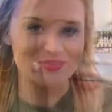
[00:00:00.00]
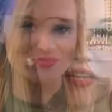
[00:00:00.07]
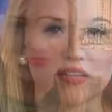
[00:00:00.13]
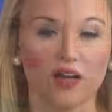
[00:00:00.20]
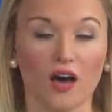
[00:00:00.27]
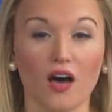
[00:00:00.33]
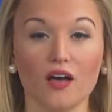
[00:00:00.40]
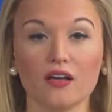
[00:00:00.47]

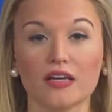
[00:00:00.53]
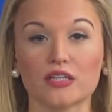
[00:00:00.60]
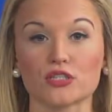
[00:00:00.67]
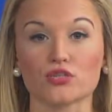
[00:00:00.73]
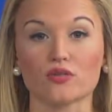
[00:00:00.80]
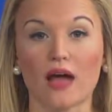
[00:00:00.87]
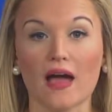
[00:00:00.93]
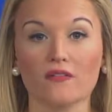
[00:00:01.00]
The holiday
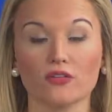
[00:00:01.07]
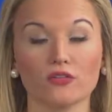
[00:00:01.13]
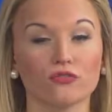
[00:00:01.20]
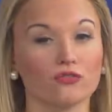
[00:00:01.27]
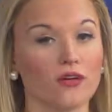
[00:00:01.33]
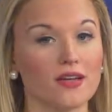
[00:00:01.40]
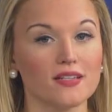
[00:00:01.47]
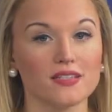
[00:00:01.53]
travel
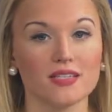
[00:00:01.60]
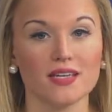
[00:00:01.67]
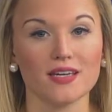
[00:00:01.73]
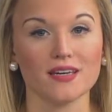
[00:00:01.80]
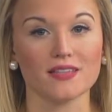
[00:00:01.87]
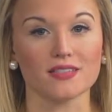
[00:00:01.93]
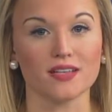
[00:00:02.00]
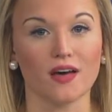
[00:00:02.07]
frenzy
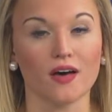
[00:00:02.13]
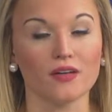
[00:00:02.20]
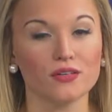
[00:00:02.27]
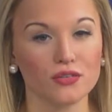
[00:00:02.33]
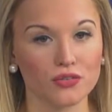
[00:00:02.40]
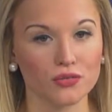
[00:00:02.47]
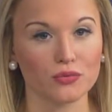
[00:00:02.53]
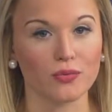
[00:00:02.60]
is
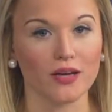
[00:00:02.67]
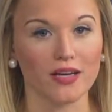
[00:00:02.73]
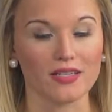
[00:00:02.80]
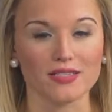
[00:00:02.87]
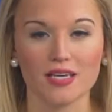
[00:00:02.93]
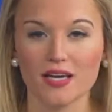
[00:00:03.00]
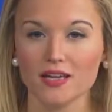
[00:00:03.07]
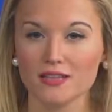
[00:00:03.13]
underway.
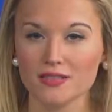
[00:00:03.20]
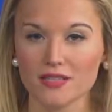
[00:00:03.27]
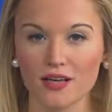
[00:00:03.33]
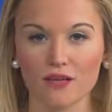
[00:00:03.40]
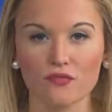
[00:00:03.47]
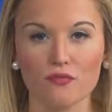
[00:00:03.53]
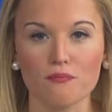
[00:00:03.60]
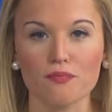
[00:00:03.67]
Tens
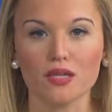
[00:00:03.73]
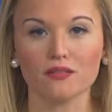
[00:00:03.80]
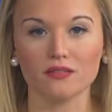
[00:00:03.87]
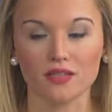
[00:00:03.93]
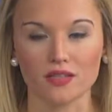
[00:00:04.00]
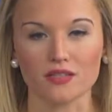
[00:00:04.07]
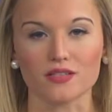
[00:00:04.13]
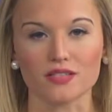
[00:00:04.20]
of
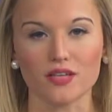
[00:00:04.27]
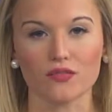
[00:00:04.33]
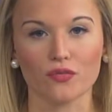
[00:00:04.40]
millions of